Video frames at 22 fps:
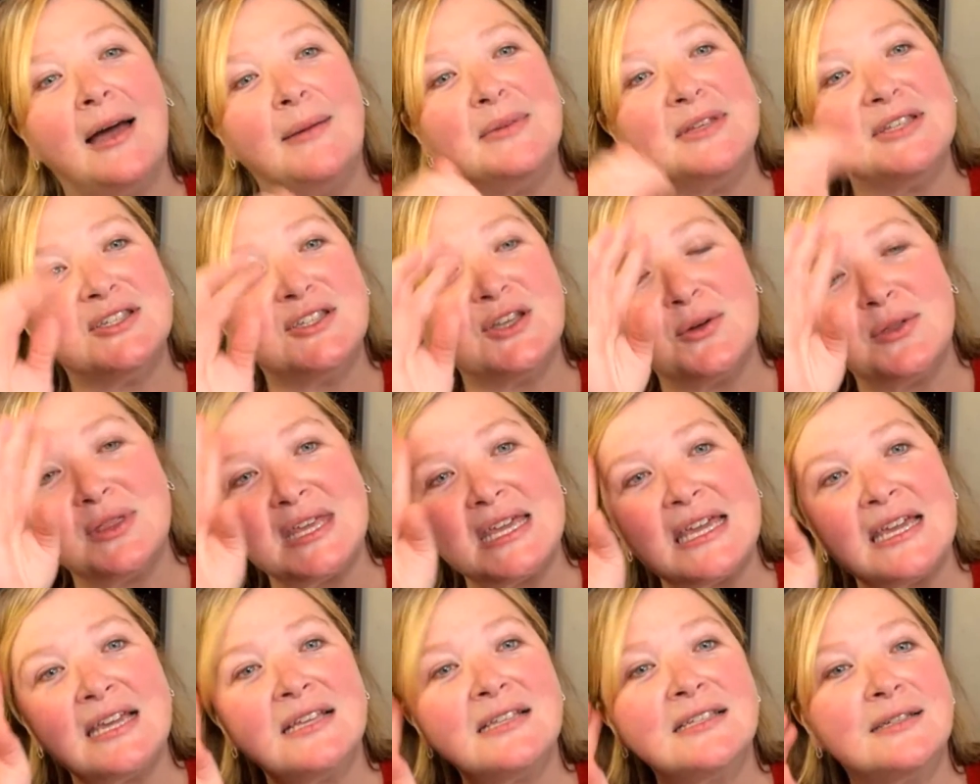So
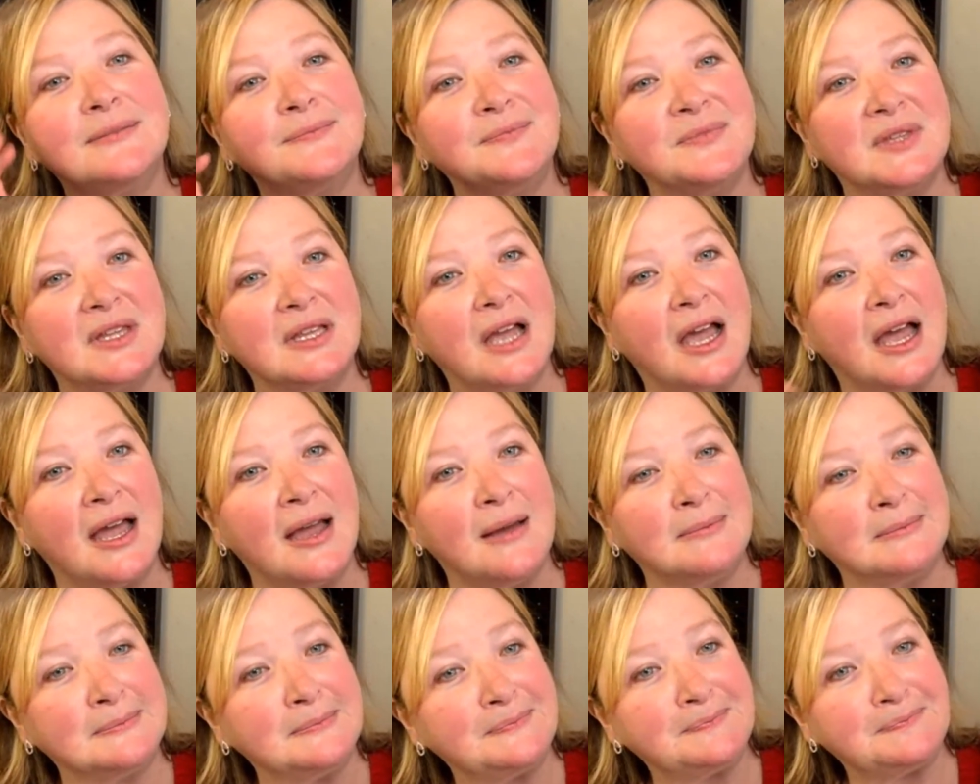these
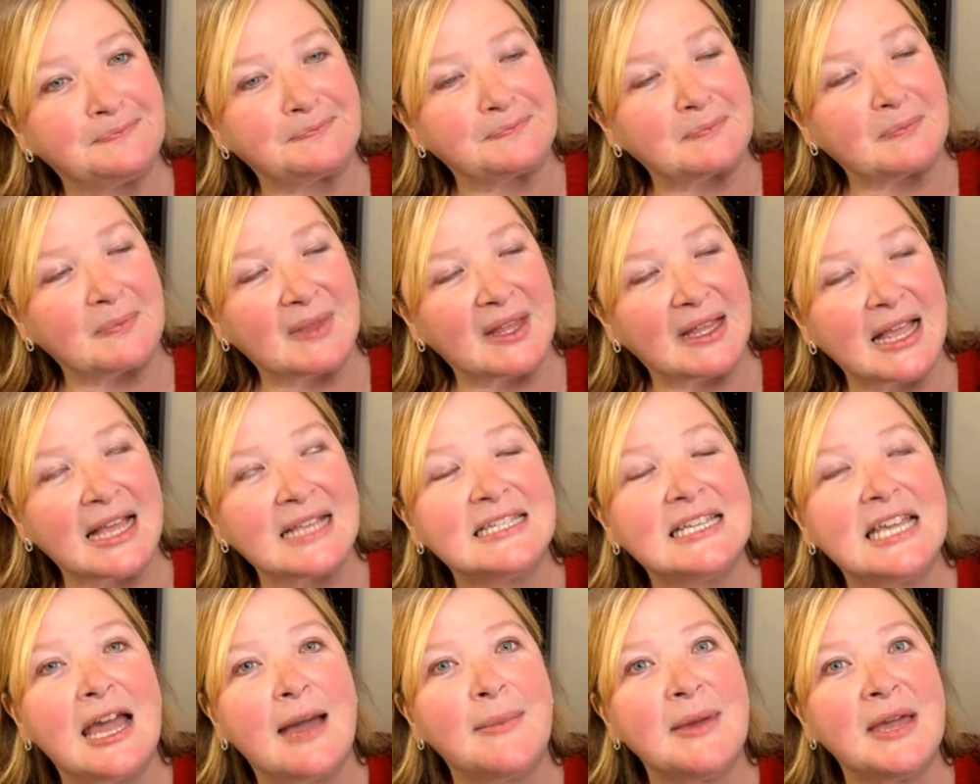
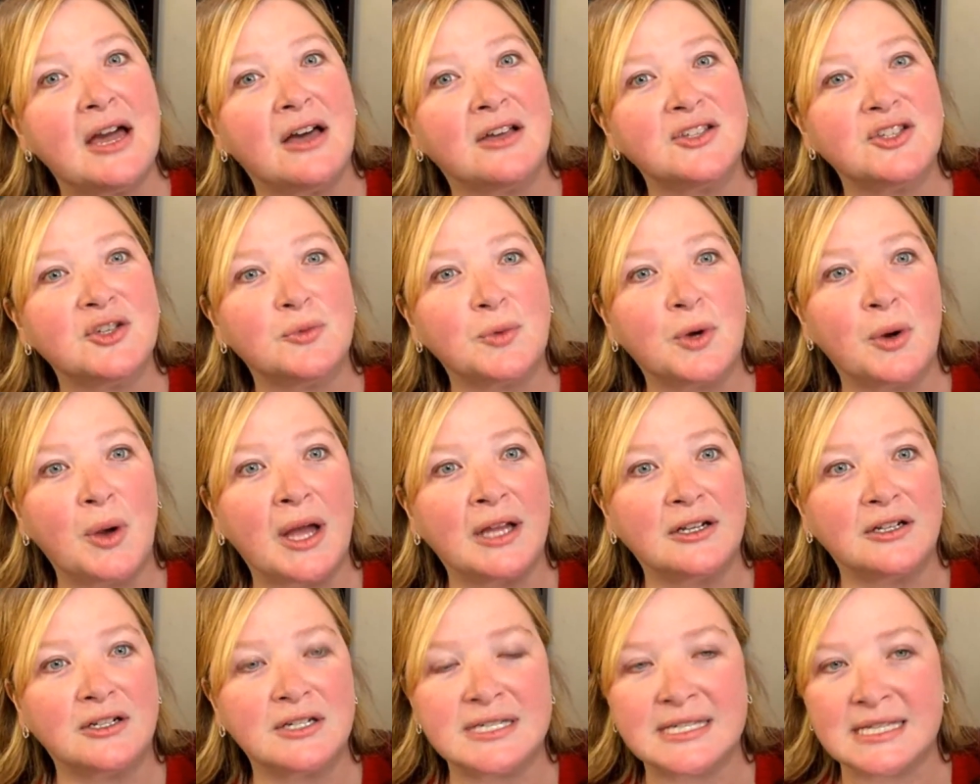S.T. Abbey also wrote
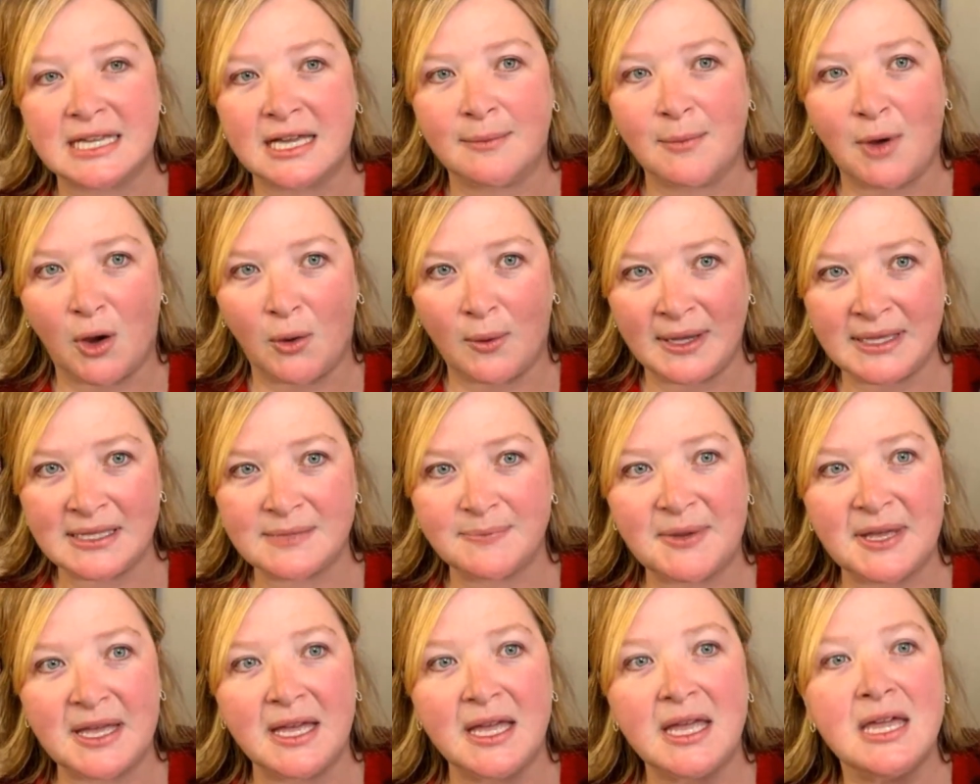under C.M. Owens,
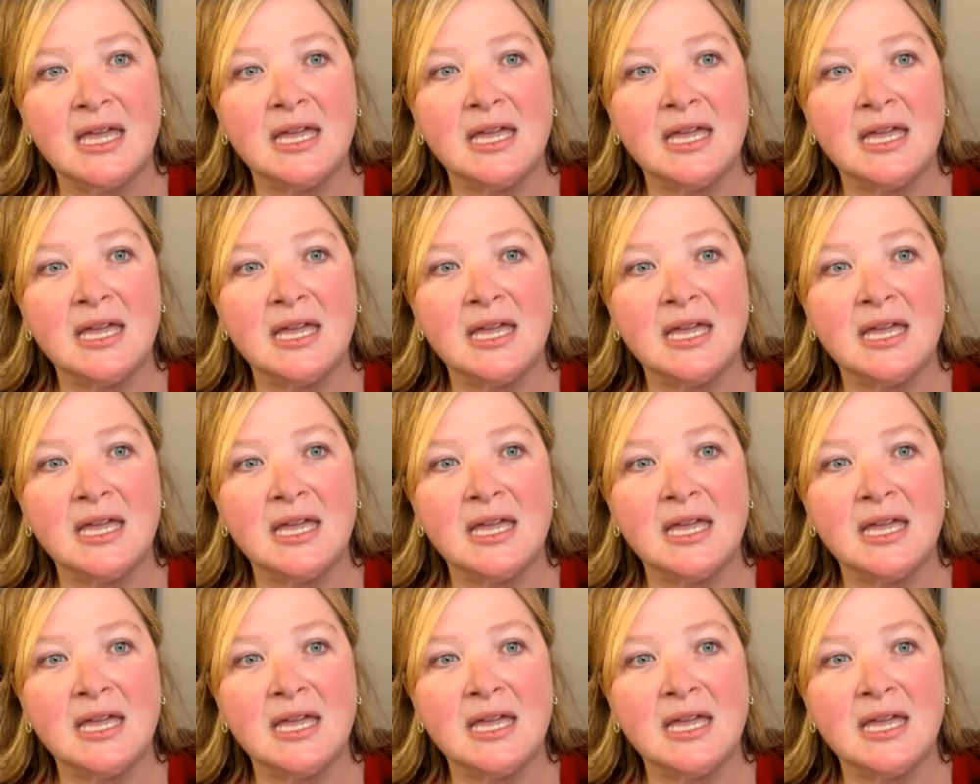but